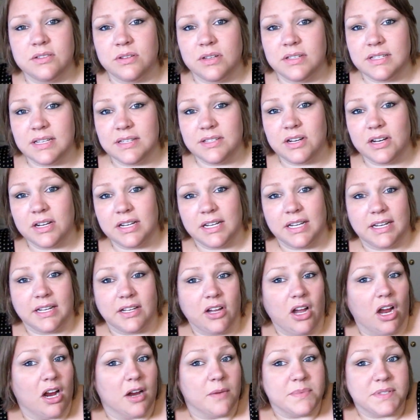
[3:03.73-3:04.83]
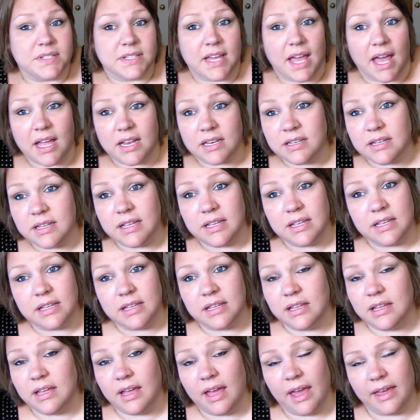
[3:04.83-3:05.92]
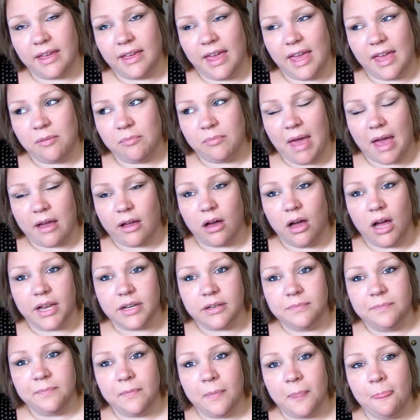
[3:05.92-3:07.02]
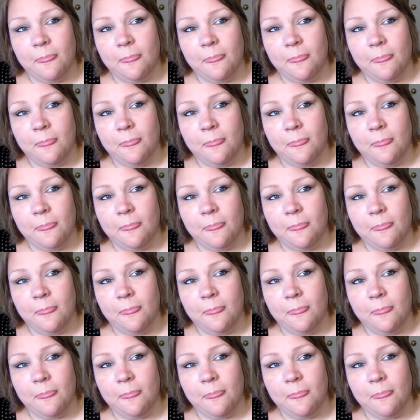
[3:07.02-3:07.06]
soon as I started eating carbs again, it came back on.